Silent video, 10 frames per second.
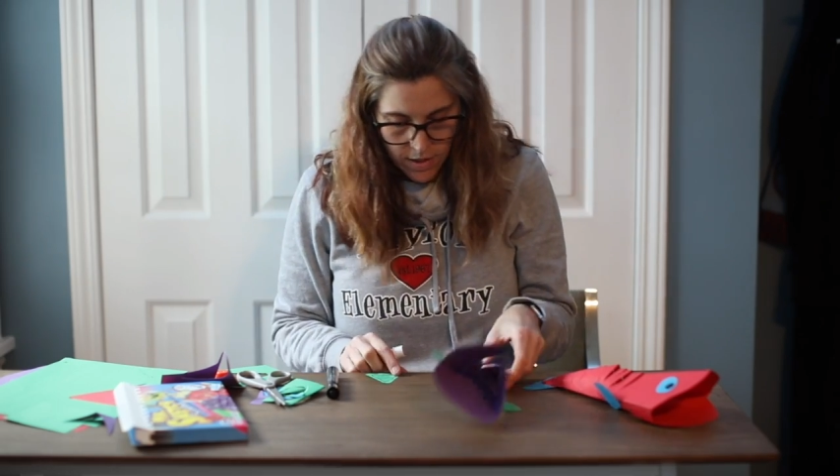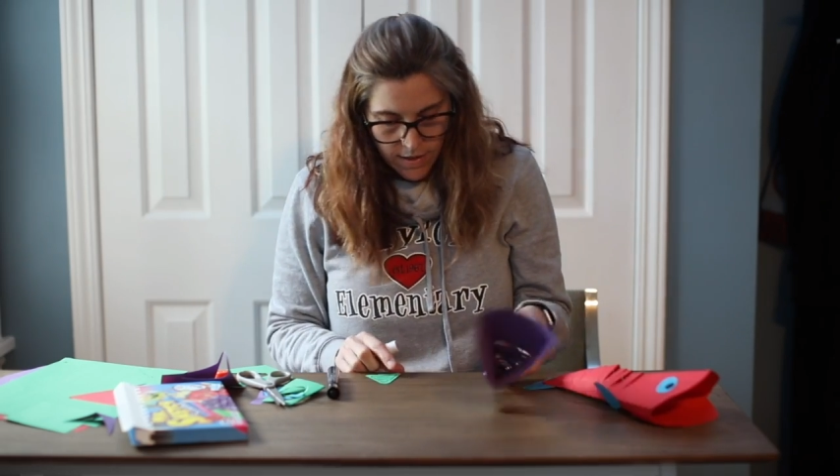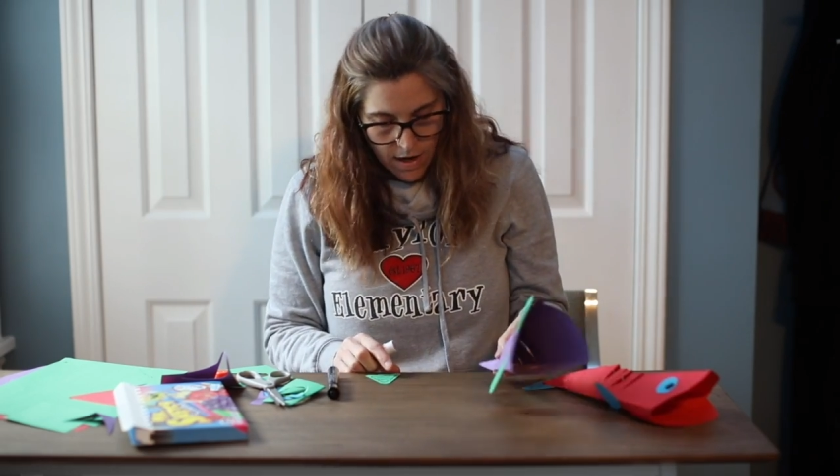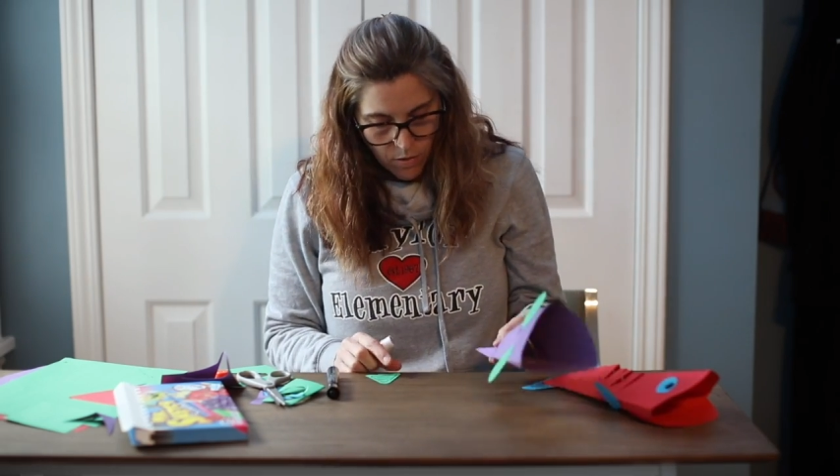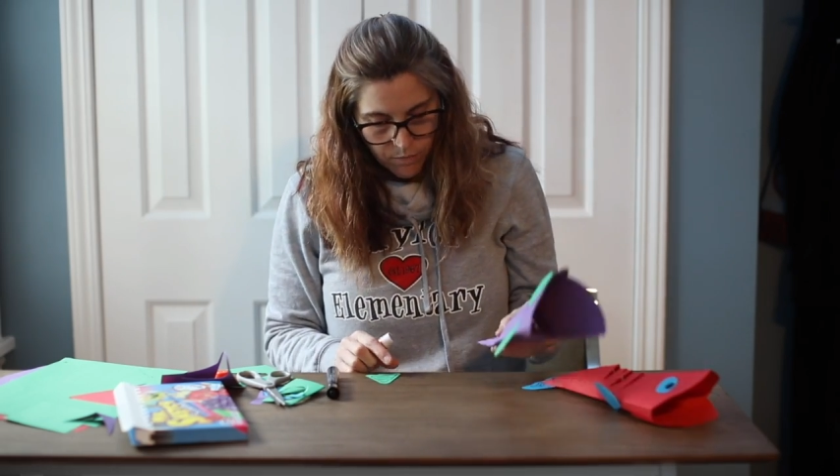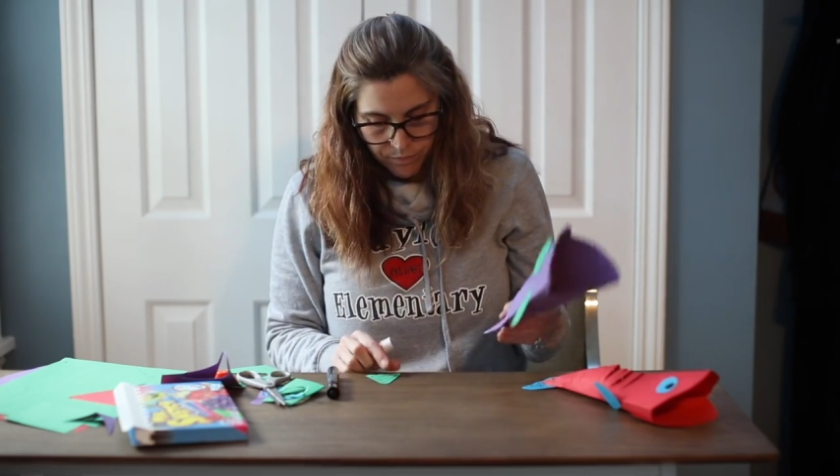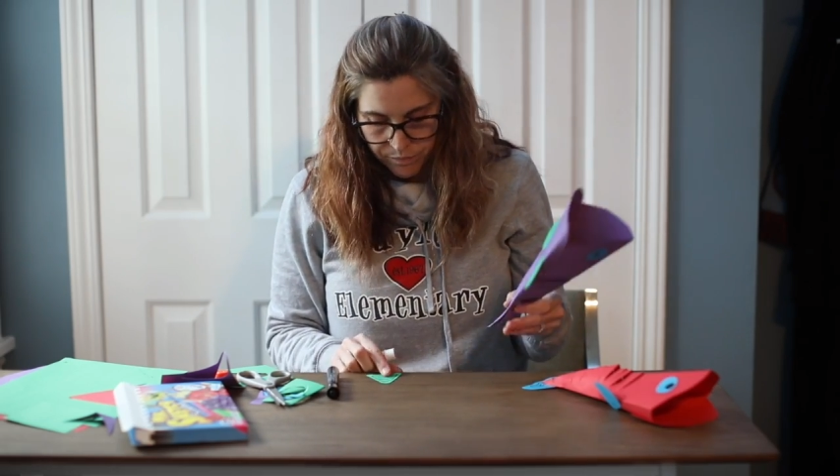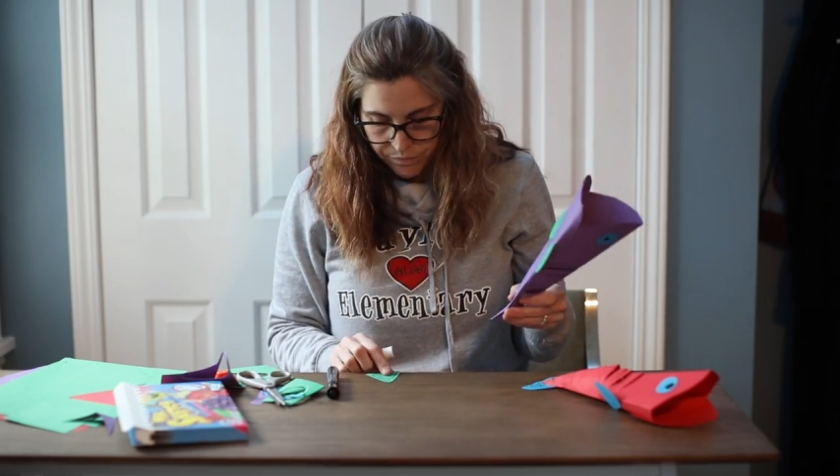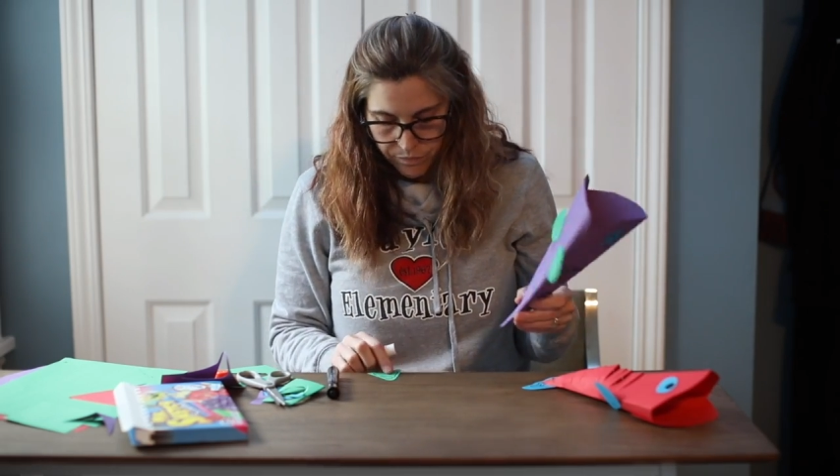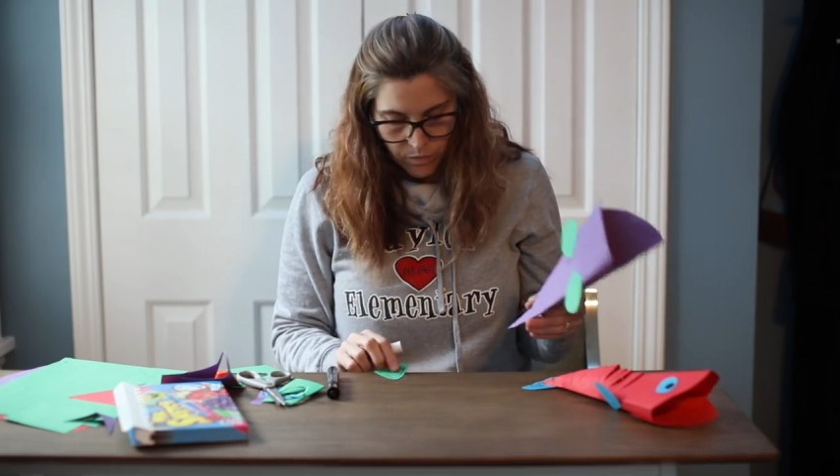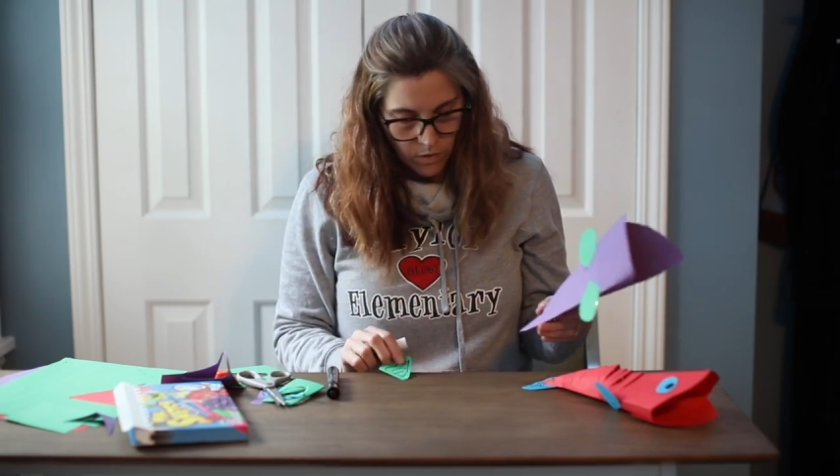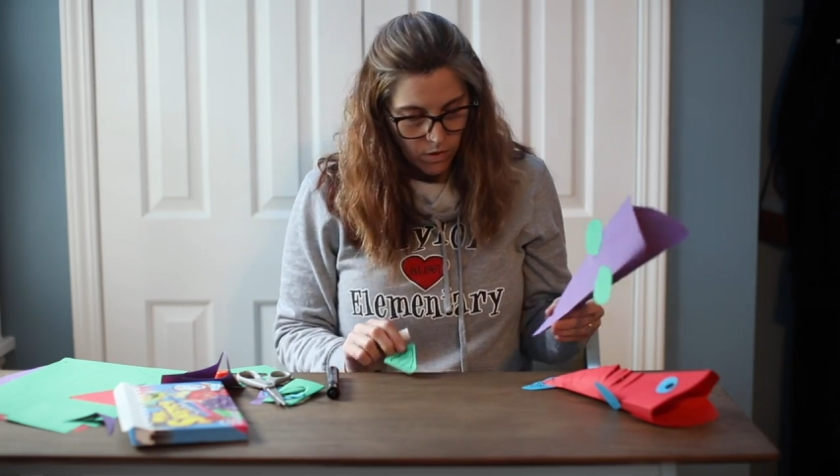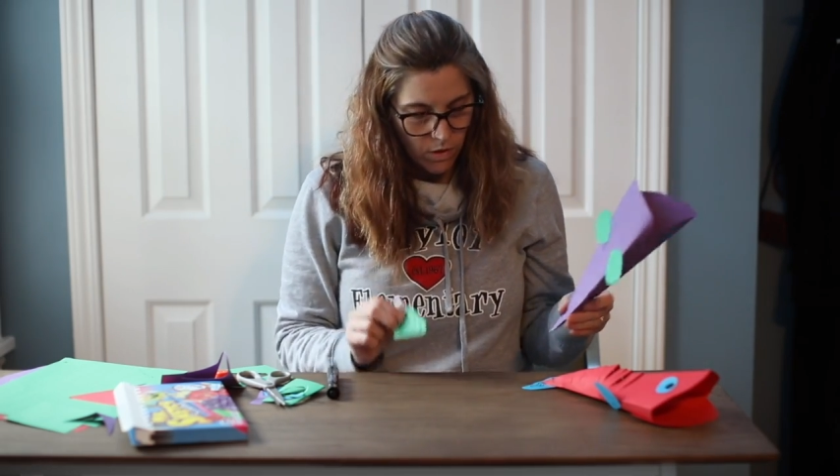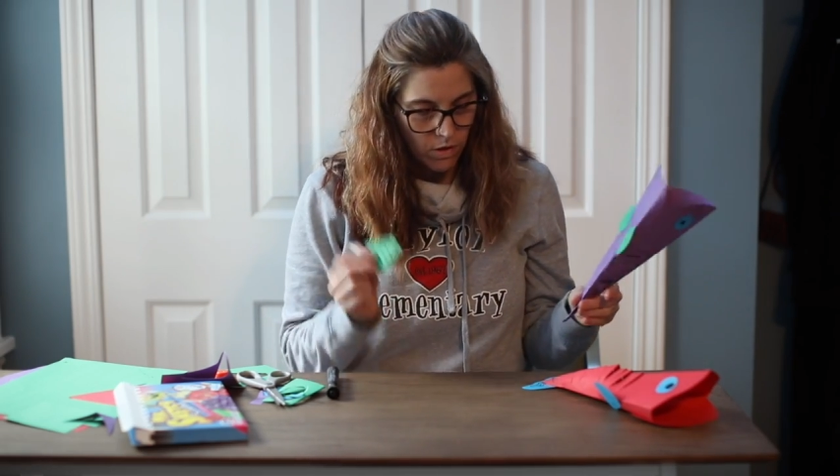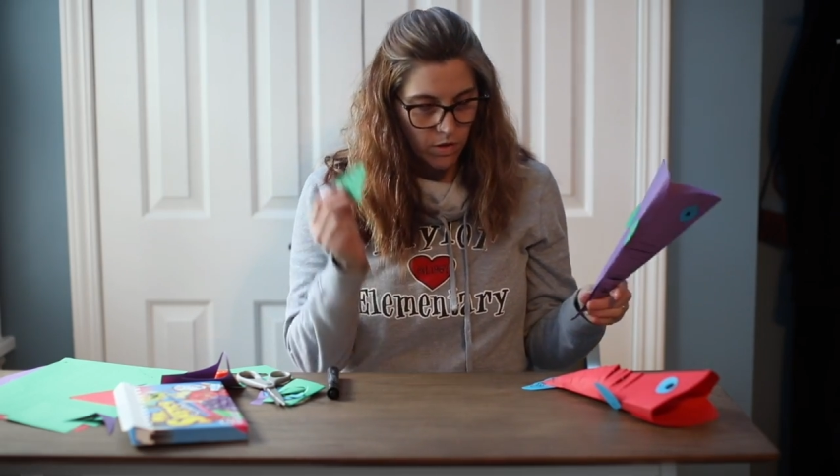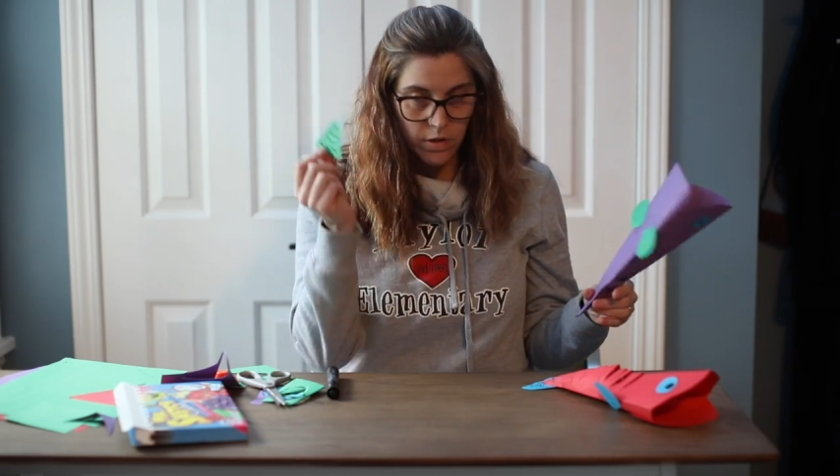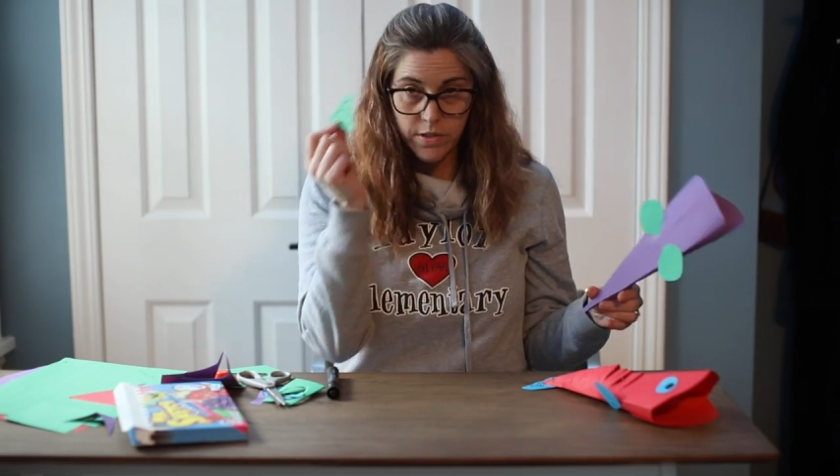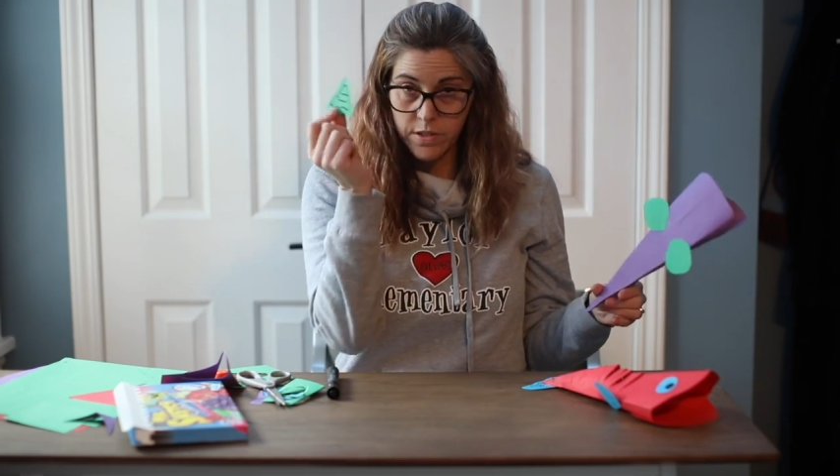Now, this